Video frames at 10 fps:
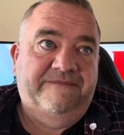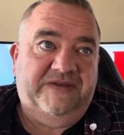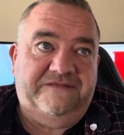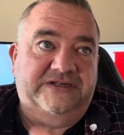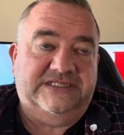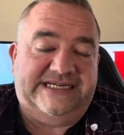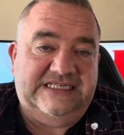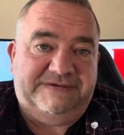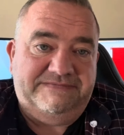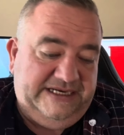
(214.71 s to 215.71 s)
it feels like he's
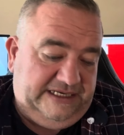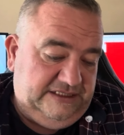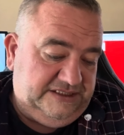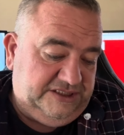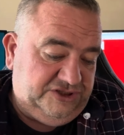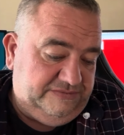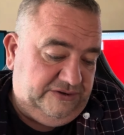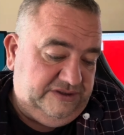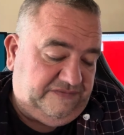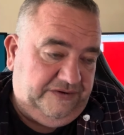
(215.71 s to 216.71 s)
been making a decision
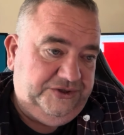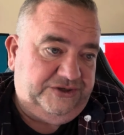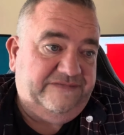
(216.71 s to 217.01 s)
about his future